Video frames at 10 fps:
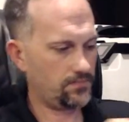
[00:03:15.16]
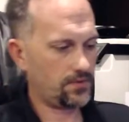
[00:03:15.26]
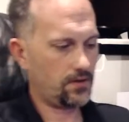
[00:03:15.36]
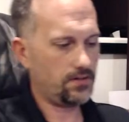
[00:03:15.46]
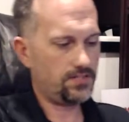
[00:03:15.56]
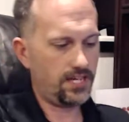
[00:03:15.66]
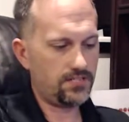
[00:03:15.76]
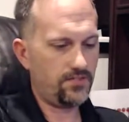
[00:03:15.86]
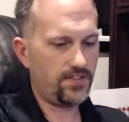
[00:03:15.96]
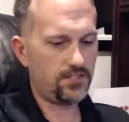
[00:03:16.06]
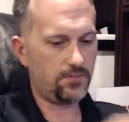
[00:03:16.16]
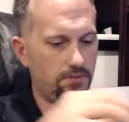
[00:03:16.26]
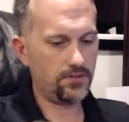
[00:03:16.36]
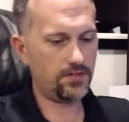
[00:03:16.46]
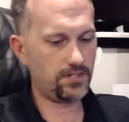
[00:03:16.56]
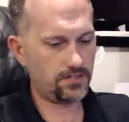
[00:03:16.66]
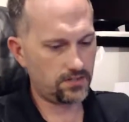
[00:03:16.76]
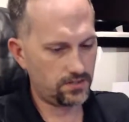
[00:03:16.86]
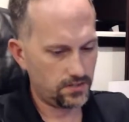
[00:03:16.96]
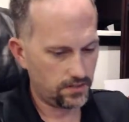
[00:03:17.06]
or attach the vegetable to
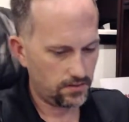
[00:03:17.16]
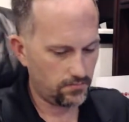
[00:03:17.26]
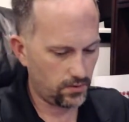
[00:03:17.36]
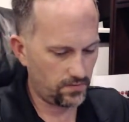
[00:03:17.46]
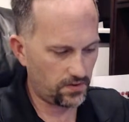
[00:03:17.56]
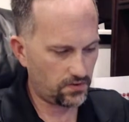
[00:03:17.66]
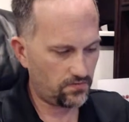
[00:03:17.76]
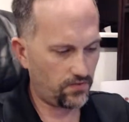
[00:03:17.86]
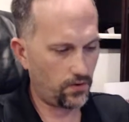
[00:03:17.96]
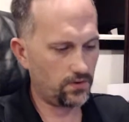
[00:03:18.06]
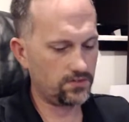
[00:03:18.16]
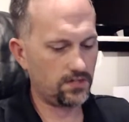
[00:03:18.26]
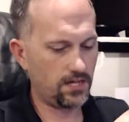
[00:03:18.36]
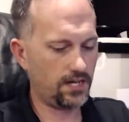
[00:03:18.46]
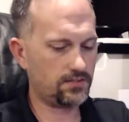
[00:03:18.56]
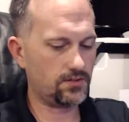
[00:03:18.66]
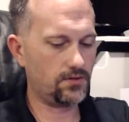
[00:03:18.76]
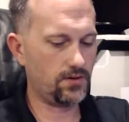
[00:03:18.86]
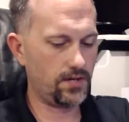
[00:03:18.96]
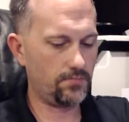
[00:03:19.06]
this. Move this forward till it has a
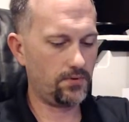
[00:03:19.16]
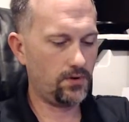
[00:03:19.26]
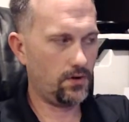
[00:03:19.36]
grip.